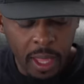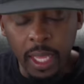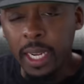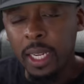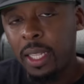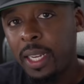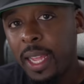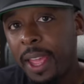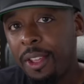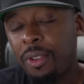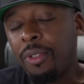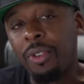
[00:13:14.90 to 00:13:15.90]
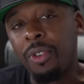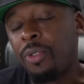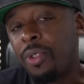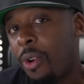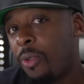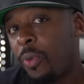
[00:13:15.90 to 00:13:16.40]
At the end of the day, you,
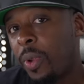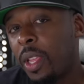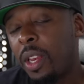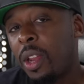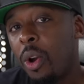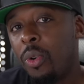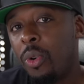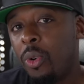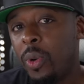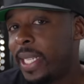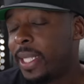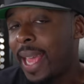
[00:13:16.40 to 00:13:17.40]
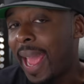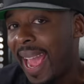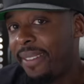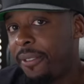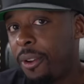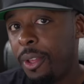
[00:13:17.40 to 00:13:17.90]
you don't really know who is
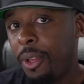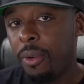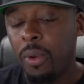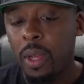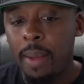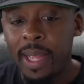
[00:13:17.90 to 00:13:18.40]
after you.